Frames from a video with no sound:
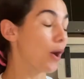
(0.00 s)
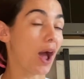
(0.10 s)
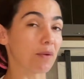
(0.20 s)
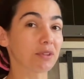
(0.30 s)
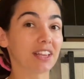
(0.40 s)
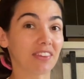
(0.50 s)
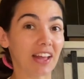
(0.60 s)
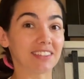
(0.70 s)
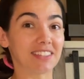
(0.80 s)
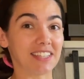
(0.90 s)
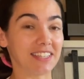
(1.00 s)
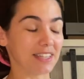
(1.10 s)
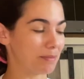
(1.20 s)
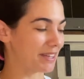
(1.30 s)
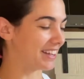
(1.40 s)
I really like the Ity
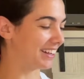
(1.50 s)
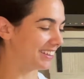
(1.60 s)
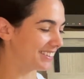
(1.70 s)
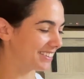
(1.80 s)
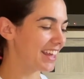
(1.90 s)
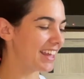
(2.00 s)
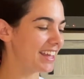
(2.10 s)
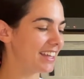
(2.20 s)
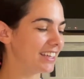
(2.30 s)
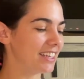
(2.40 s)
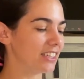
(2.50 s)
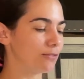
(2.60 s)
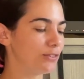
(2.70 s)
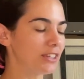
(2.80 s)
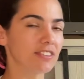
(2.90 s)
because it
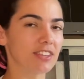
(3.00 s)
fits